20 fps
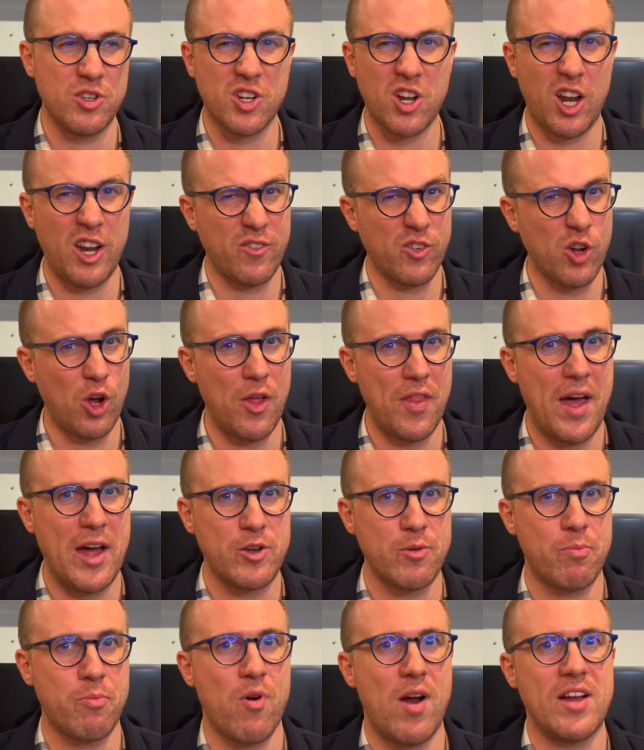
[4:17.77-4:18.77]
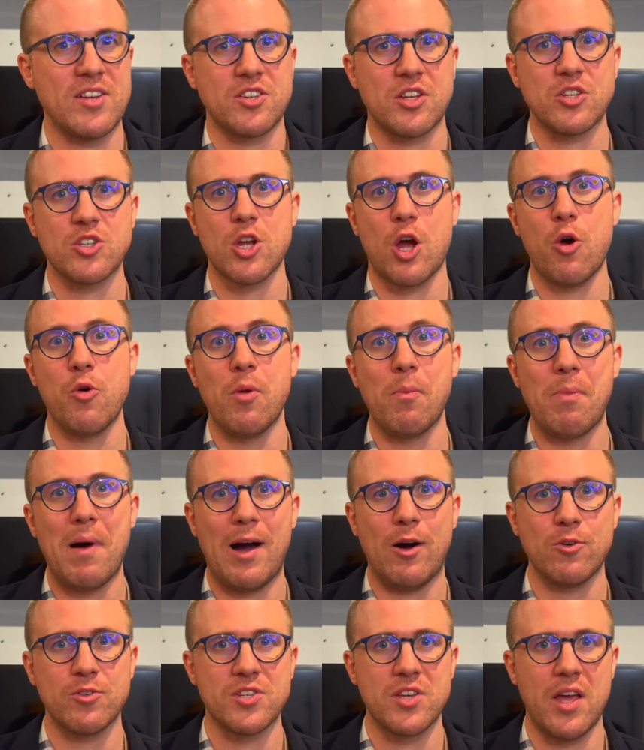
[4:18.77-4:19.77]
kind of got that depressing tone
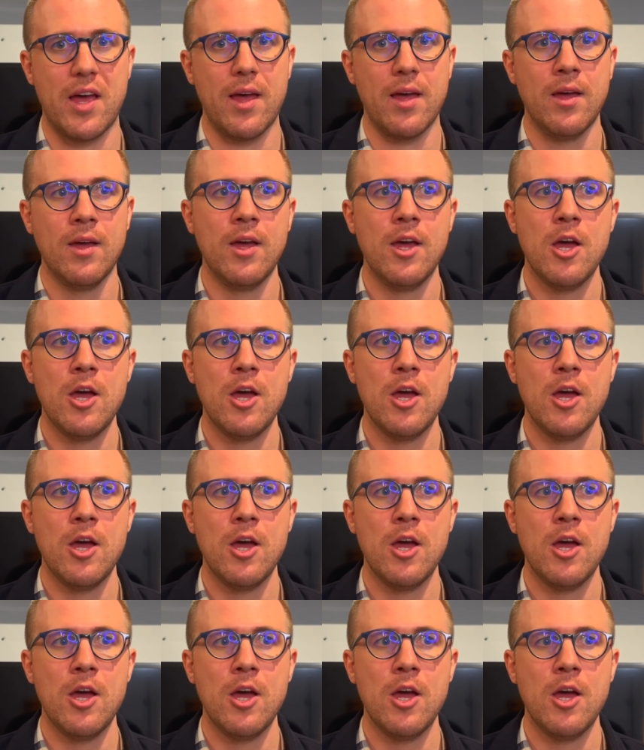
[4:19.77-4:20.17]
about it.